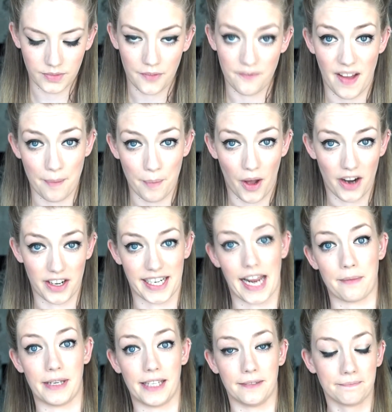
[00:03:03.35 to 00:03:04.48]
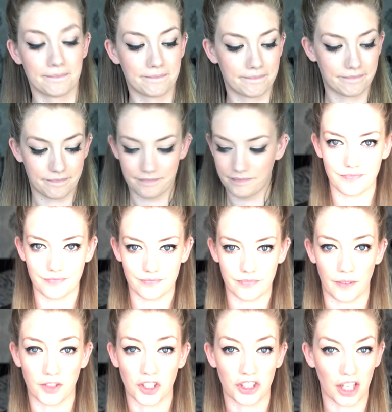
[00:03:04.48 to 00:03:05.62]
Vampire Academy.
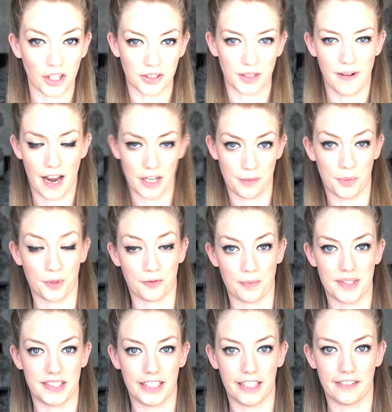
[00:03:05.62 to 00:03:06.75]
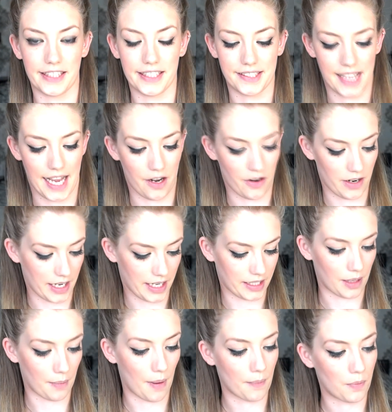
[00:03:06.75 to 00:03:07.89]
I've just chosen a random book from the series and I
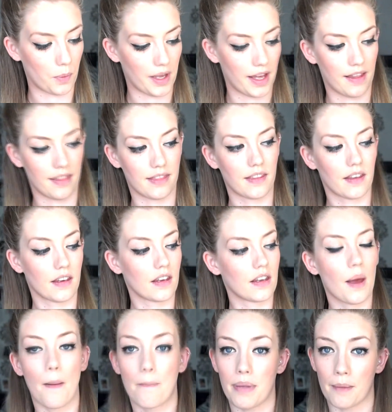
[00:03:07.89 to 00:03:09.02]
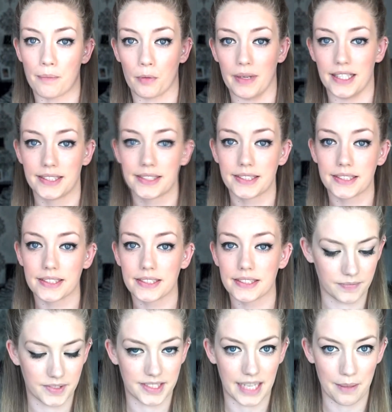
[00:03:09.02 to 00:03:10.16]
come up with Blood Promise.
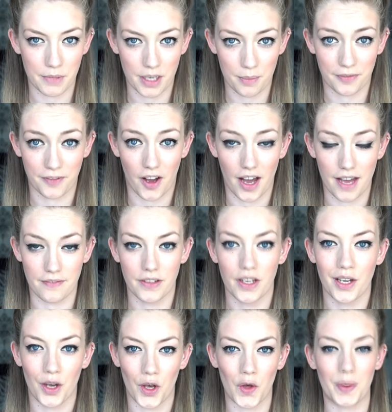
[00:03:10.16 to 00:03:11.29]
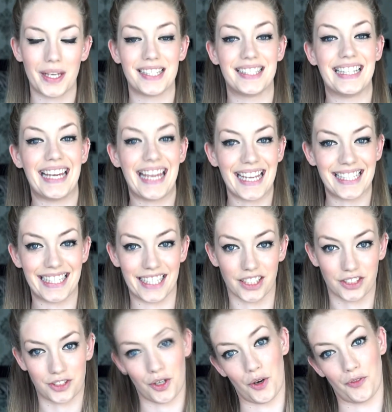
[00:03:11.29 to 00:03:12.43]
Statement number five, who is the idiot
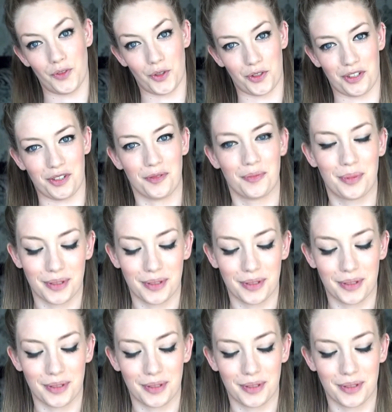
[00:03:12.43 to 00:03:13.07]
of your group?